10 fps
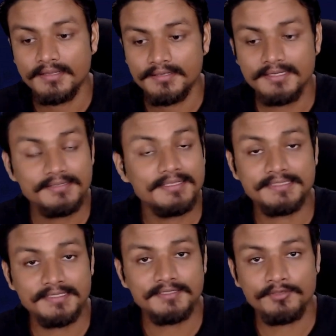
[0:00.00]
And yeah,
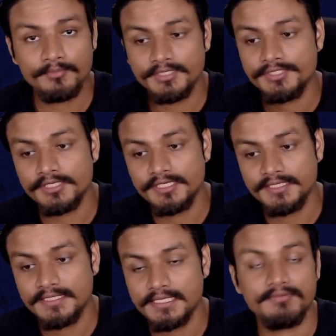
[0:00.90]
that's it. Hope you enjoyed
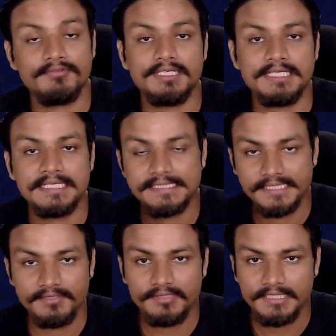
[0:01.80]
it. I will
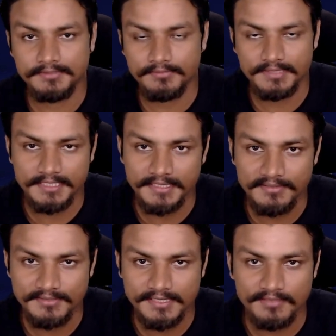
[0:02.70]
see you in the next one. Take
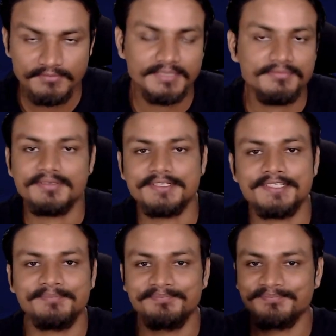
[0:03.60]
care of yourself and have
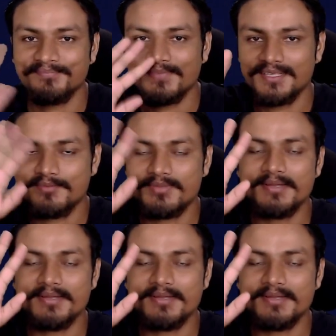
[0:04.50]
fun. Bye